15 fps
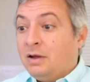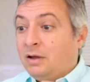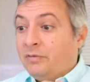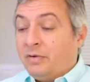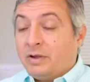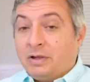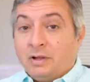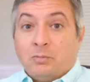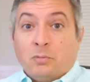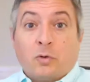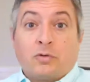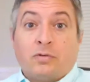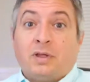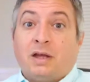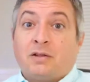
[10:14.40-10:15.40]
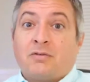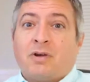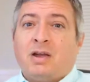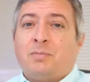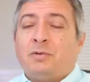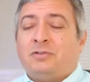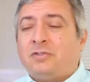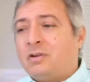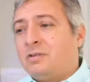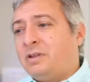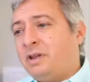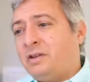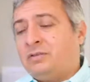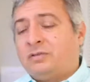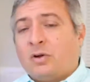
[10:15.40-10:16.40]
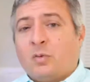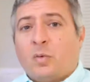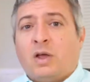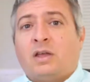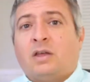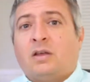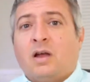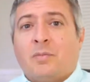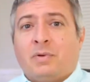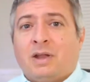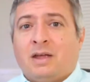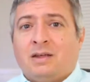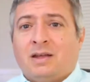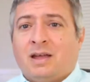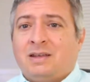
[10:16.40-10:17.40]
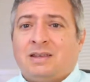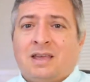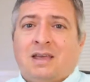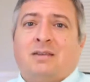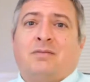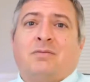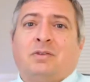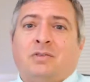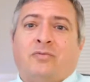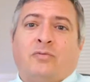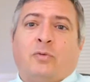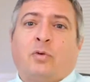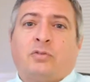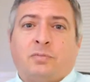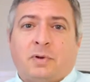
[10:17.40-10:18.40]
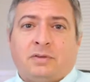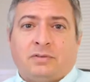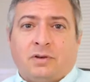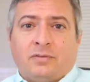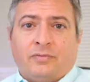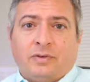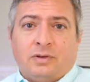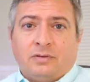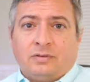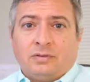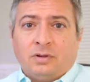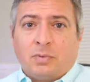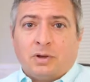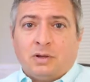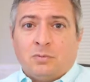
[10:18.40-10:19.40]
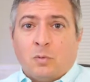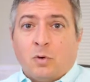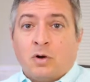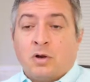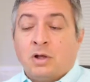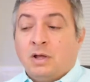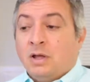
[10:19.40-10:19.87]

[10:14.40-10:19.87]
If I can get more than that, great. But generally, I start waking up and I can't really force myself into sleep anymore.